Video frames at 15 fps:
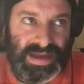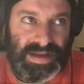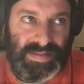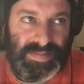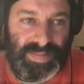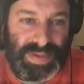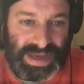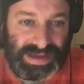
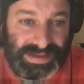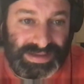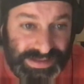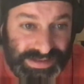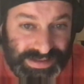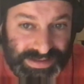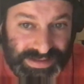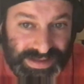
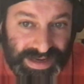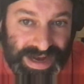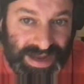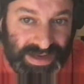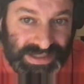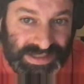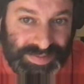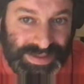biggest
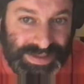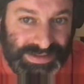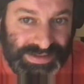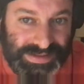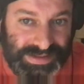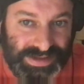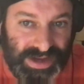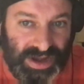
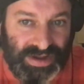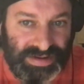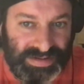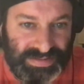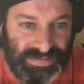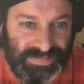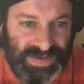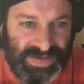announcements
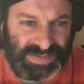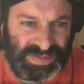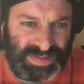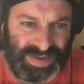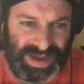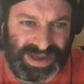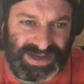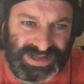on Facebook
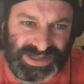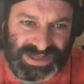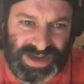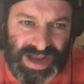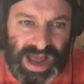page.